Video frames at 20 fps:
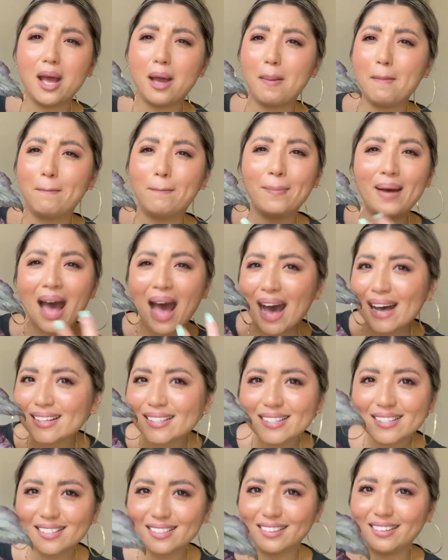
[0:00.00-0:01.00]

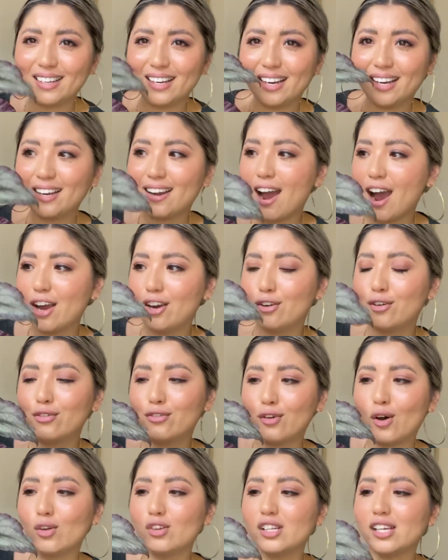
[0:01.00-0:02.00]
pastel-y kind of
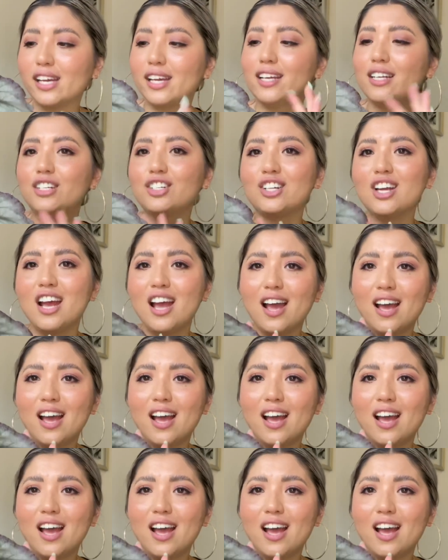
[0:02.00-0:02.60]
foliage,